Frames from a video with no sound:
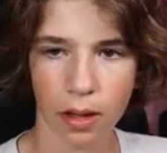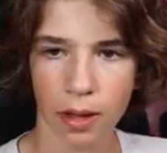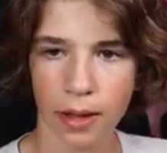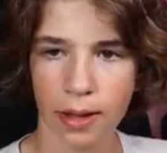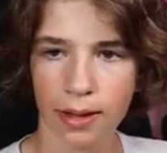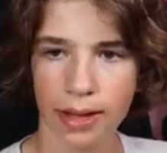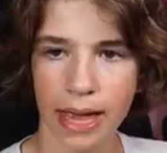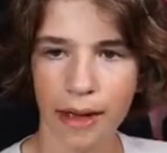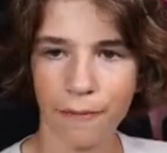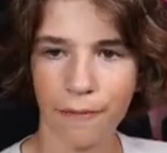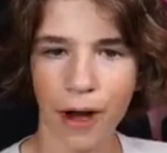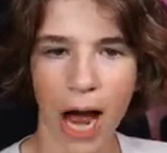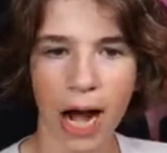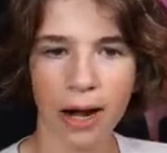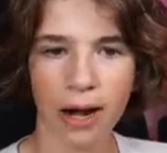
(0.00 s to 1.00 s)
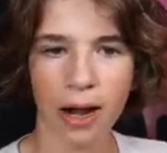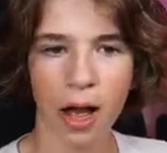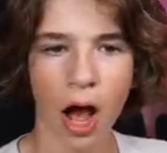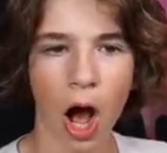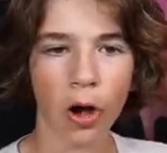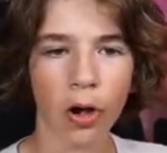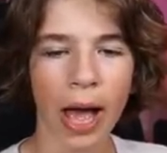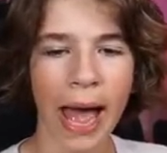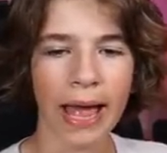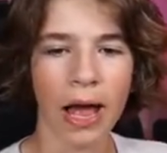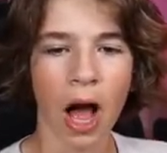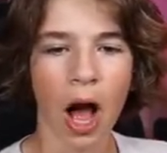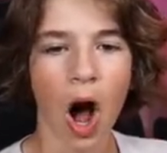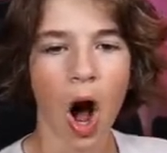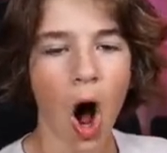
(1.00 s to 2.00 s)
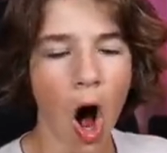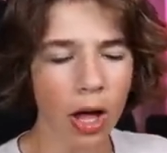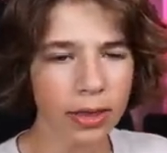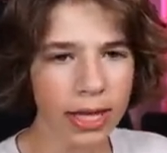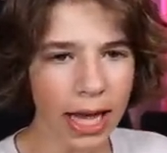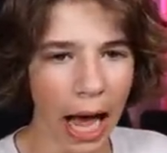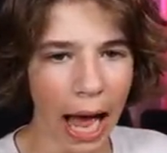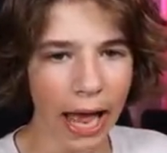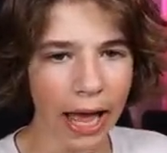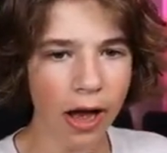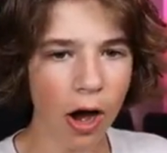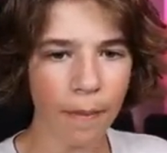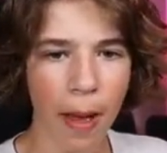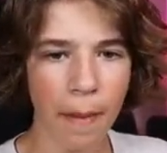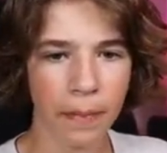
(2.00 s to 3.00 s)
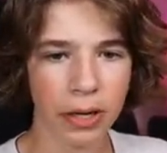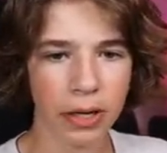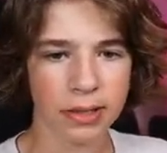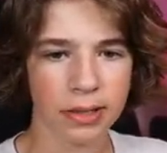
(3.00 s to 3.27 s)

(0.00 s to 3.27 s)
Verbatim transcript: Campfire. Okay, all the IO members,